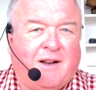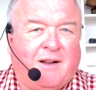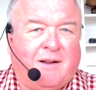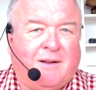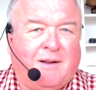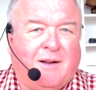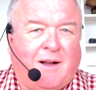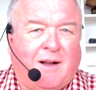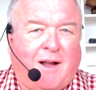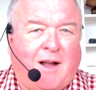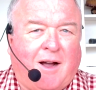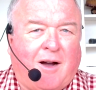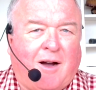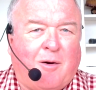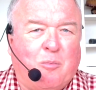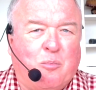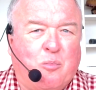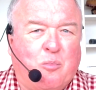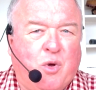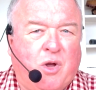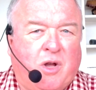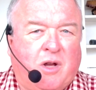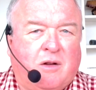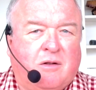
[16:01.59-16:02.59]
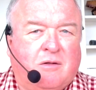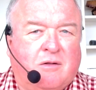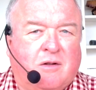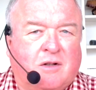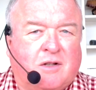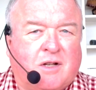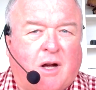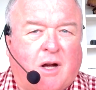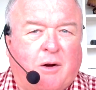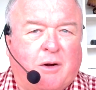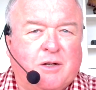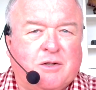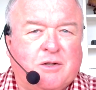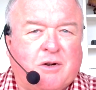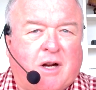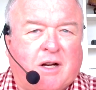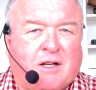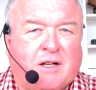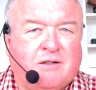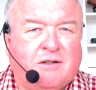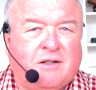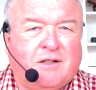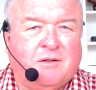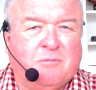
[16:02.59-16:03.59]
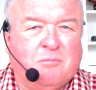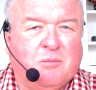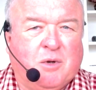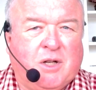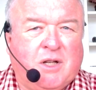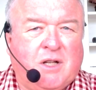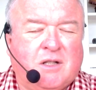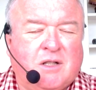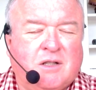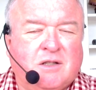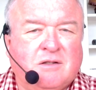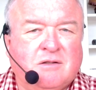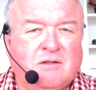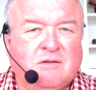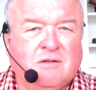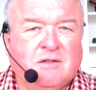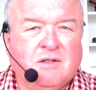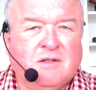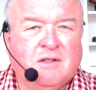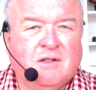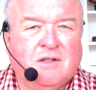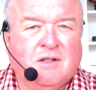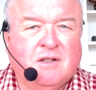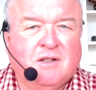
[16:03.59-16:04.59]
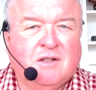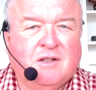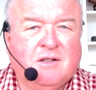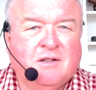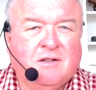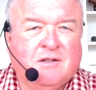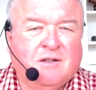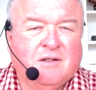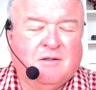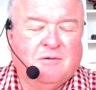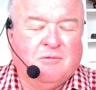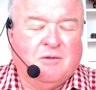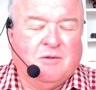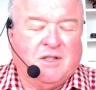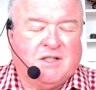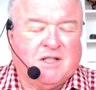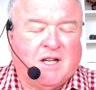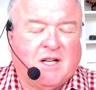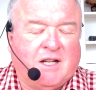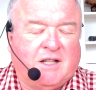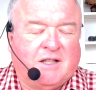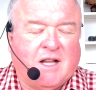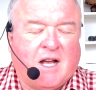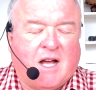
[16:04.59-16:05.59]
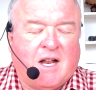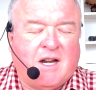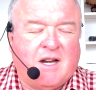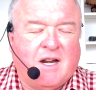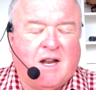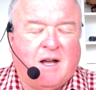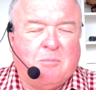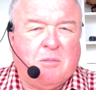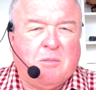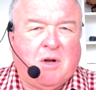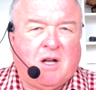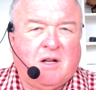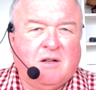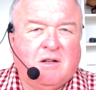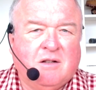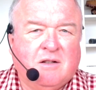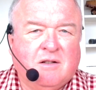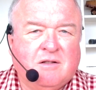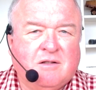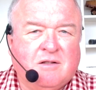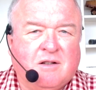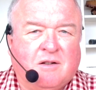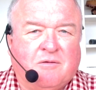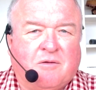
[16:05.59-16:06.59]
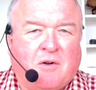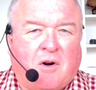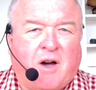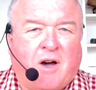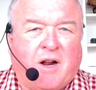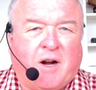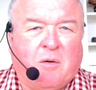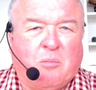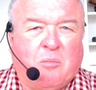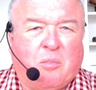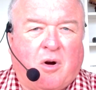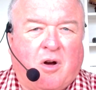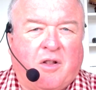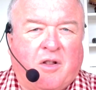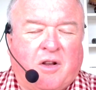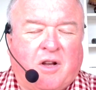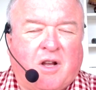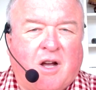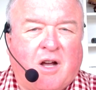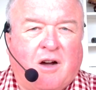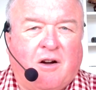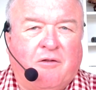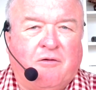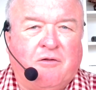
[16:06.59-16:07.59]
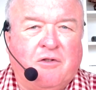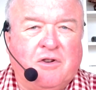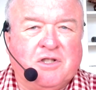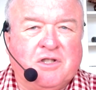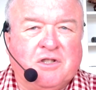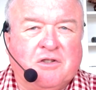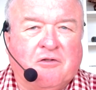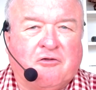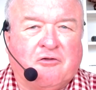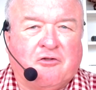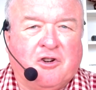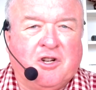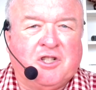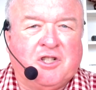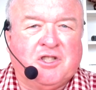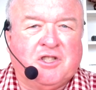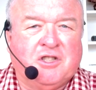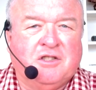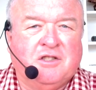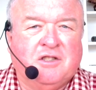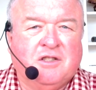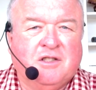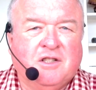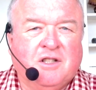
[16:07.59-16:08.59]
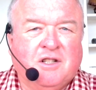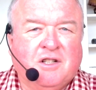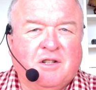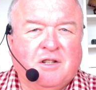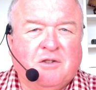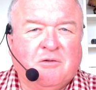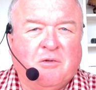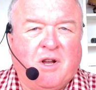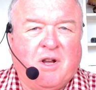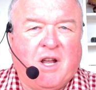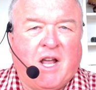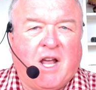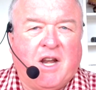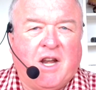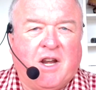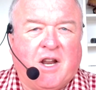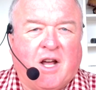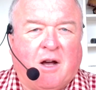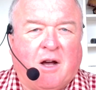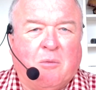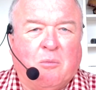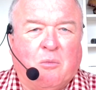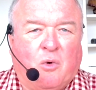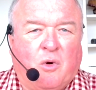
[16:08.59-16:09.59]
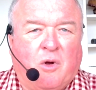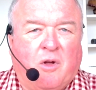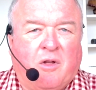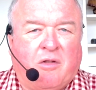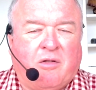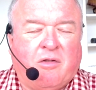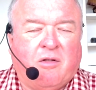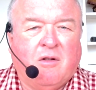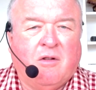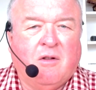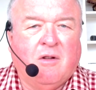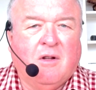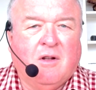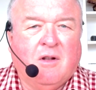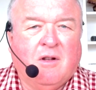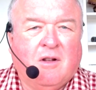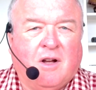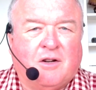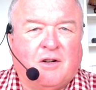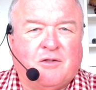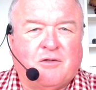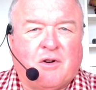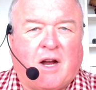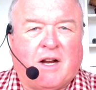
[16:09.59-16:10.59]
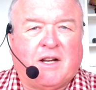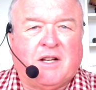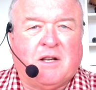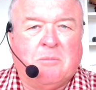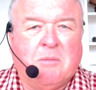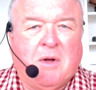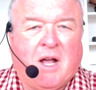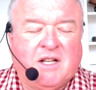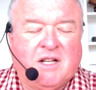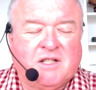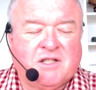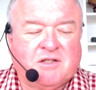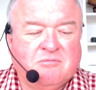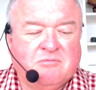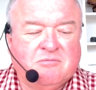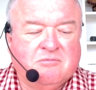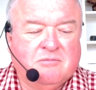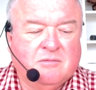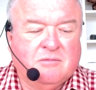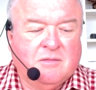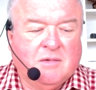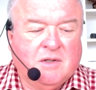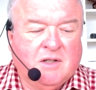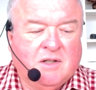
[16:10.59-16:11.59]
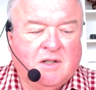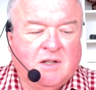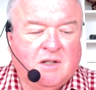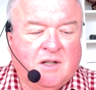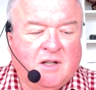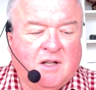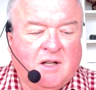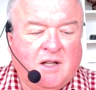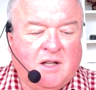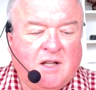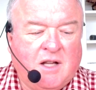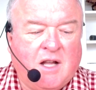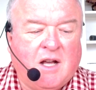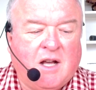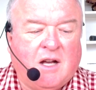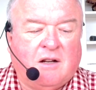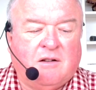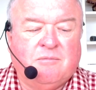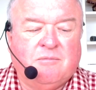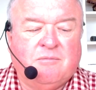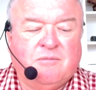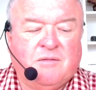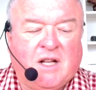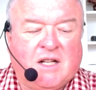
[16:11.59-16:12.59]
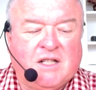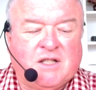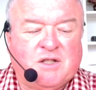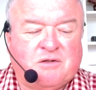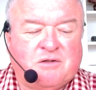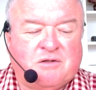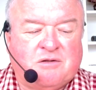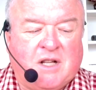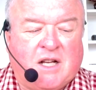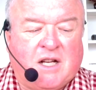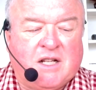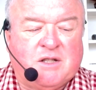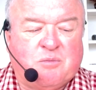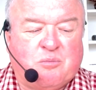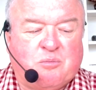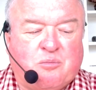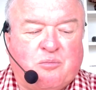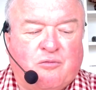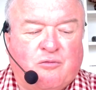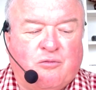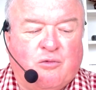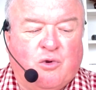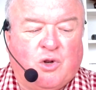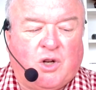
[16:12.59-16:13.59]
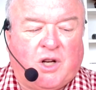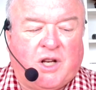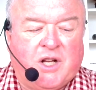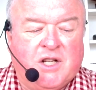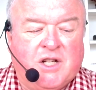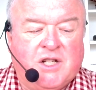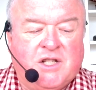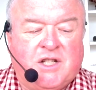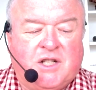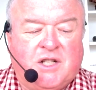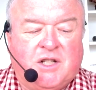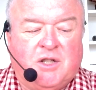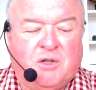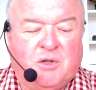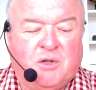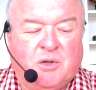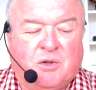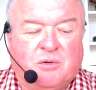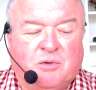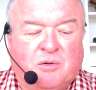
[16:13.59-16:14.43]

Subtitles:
how big the towing tractor can be? We take that number, divide it by the coefficient of friction, we end up with a tractor mass. Yeah, that's really easy to do.